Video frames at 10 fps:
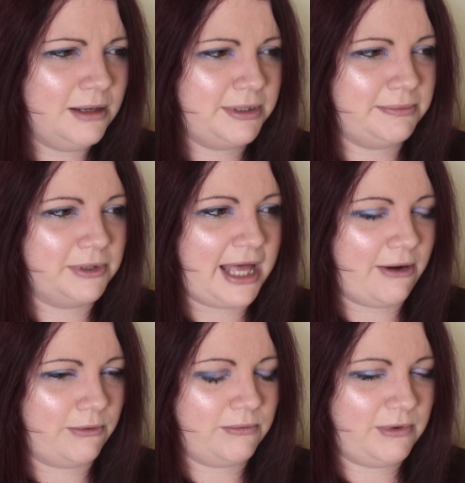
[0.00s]
people
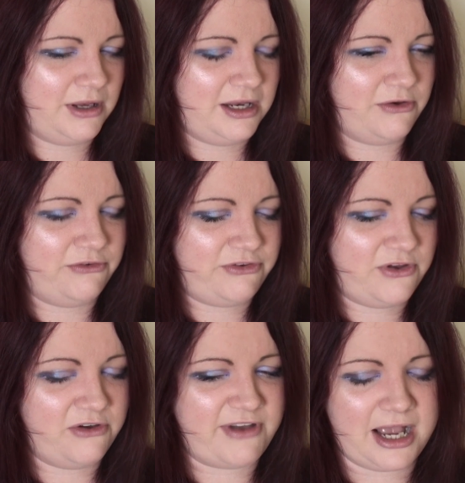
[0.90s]
out of
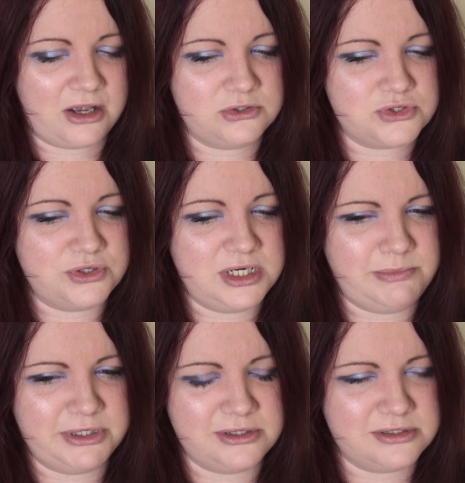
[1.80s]
our country
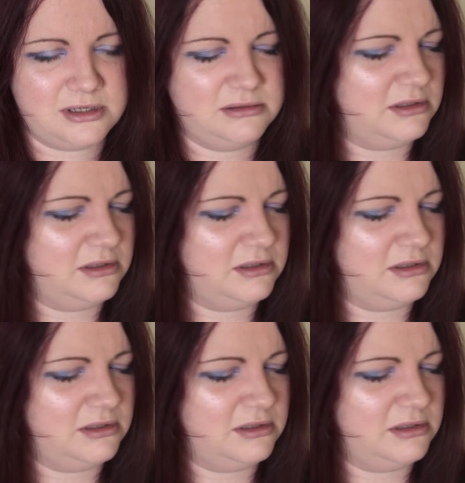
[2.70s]
because